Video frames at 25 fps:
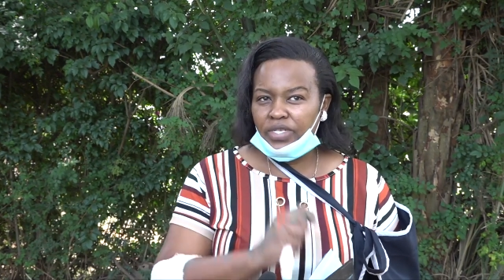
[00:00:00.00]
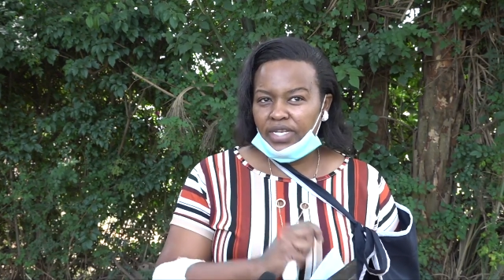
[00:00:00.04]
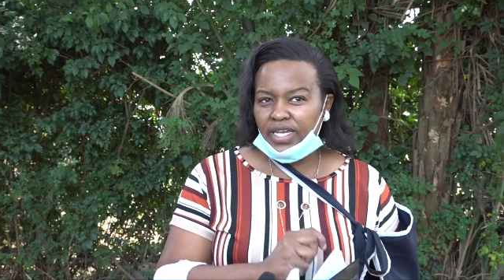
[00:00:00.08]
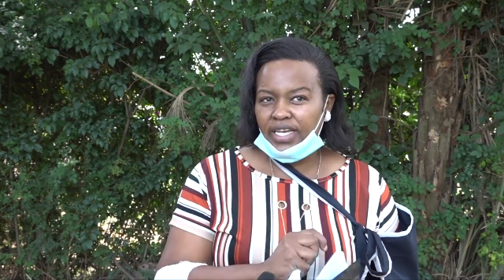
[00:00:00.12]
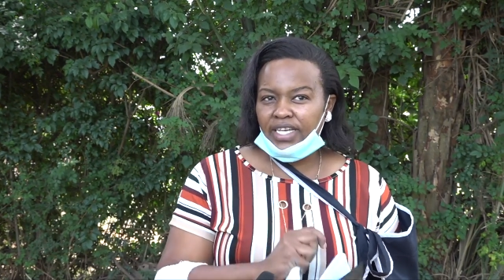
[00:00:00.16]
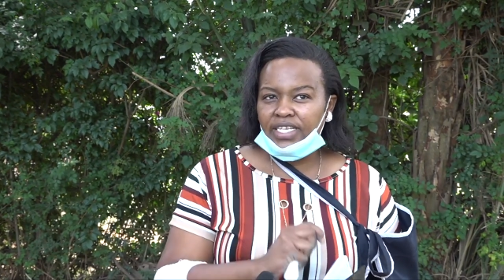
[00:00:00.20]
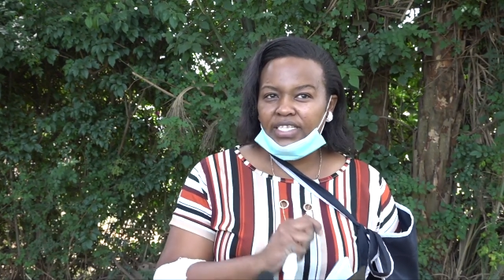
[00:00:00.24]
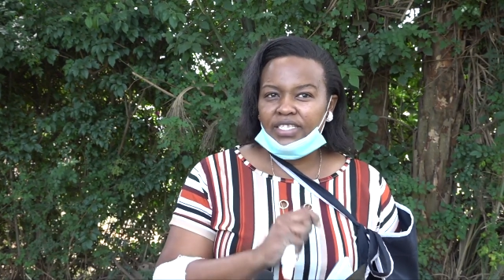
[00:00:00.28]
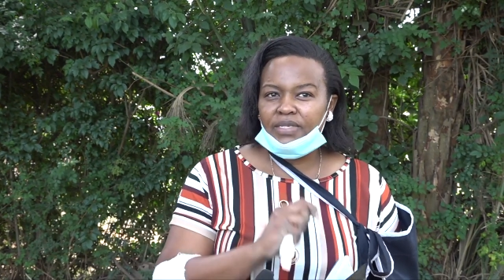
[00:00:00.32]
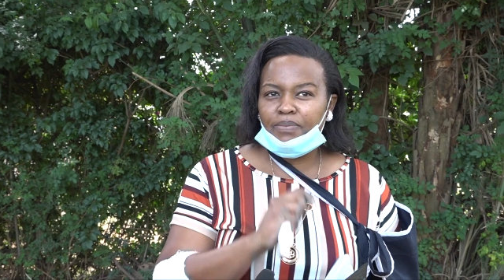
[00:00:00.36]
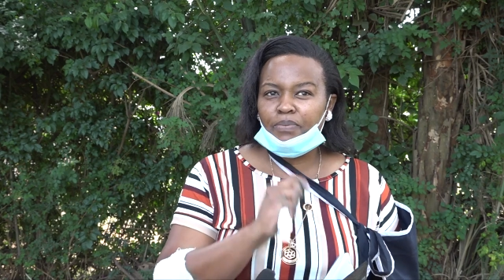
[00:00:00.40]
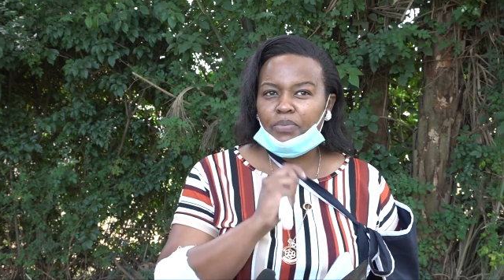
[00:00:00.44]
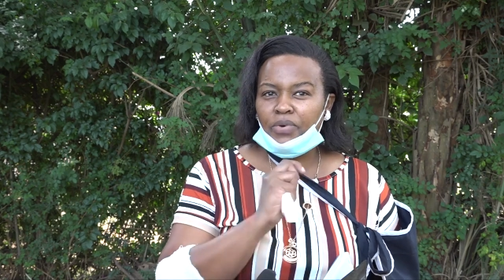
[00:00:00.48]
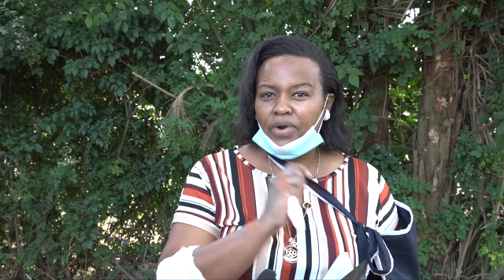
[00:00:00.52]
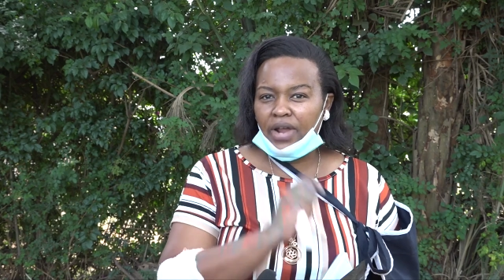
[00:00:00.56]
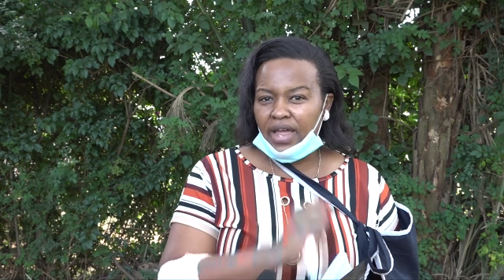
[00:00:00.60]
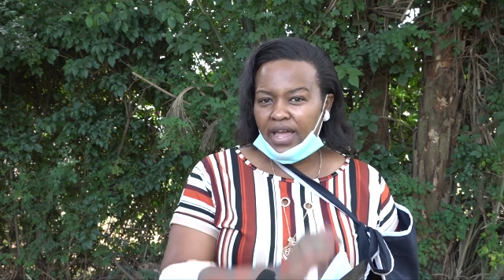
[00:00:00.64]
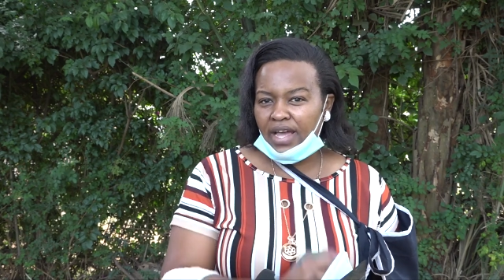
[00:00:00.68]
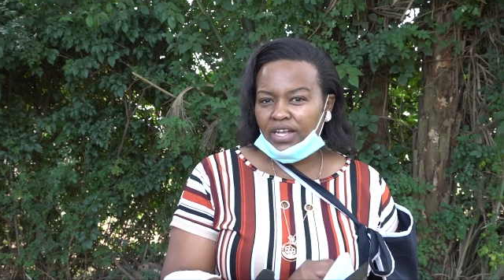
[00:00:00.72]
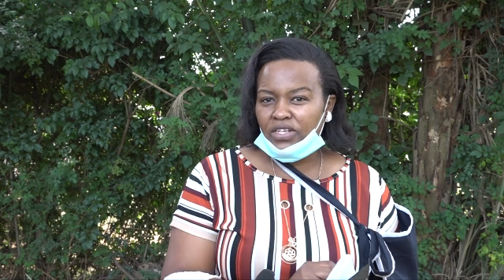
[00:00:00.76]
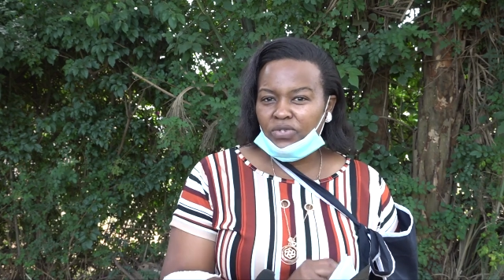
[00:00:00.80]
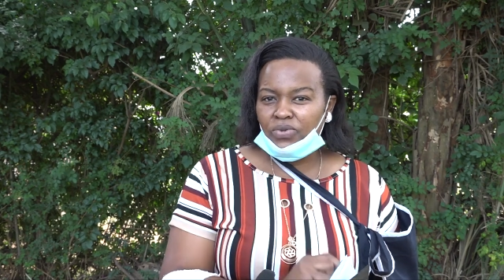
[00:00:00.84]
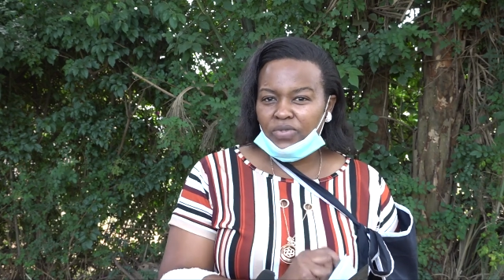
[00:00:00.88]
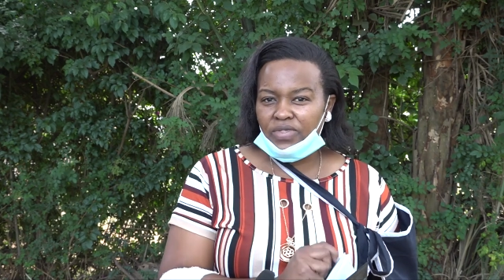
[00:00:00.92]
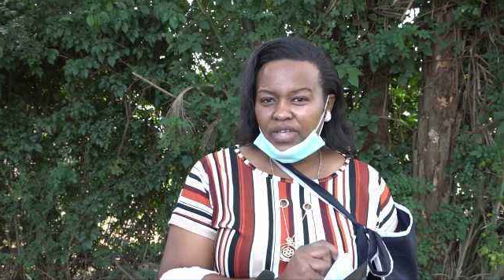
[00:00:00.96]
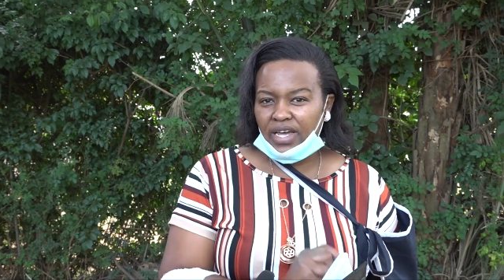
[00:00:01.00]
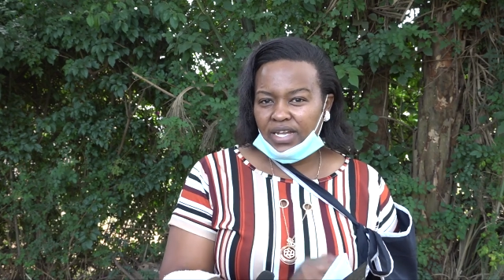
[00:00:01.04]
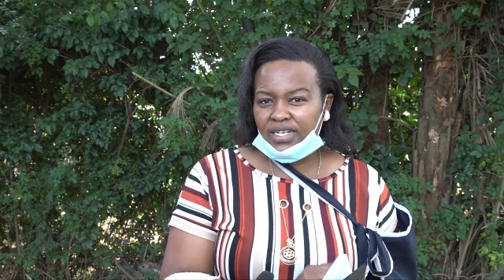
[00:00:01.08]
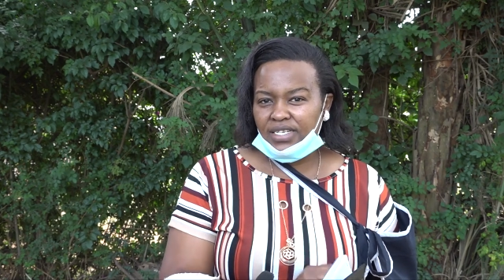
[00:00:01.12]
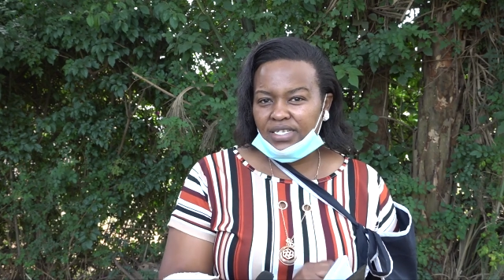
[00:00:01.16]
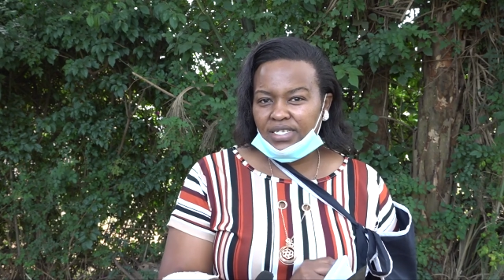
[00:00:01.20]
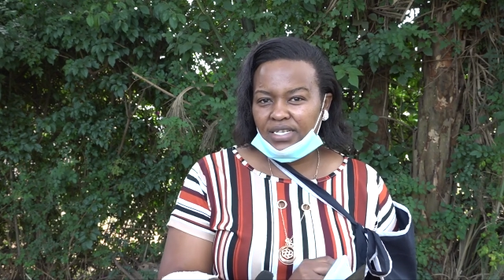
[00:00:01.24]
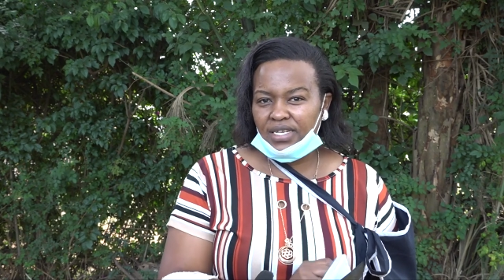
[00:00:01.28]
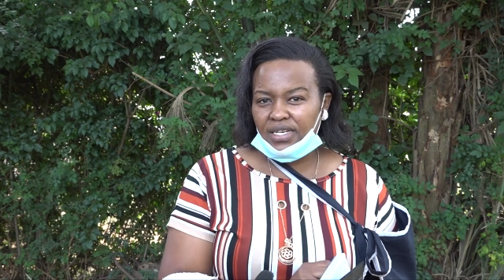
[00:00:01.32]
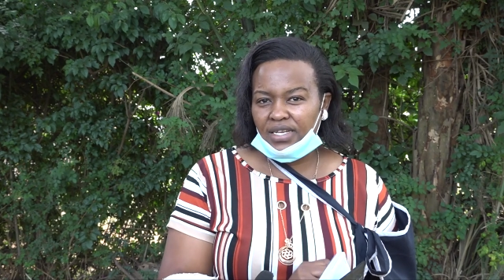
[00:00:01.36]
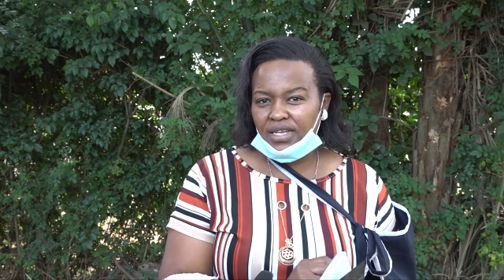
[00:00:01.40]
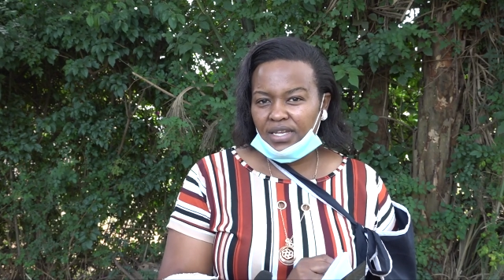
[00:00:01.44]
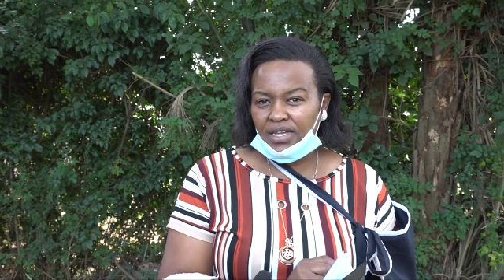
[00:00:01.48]
days prior to
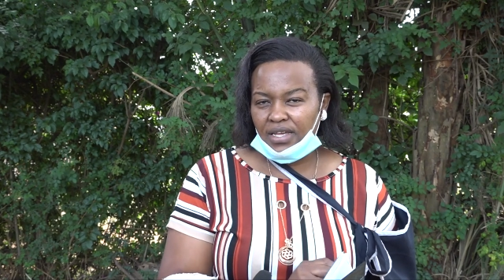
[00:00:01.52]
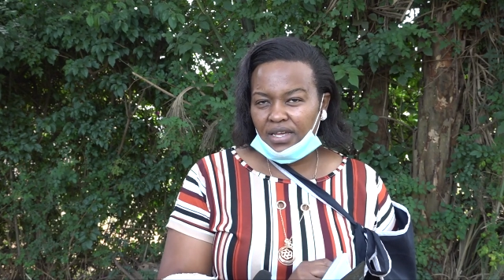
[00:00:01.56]
that